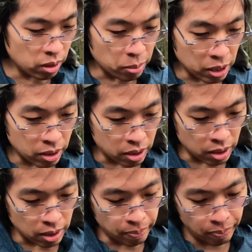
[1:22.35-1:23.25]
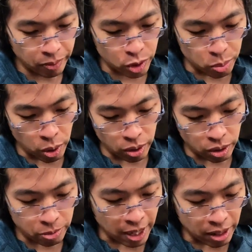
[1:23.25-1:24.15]
I mean, the smaller,
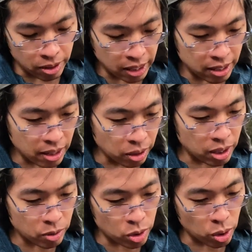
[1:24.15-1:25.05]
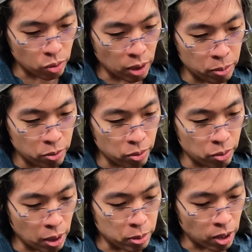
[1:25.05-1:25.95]
finer details have sort of
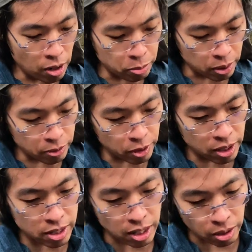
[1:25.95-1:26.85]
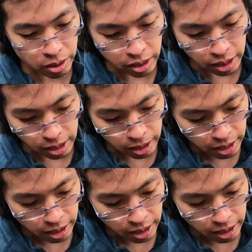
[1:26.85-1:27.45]
rubbed off, but if you can tell, the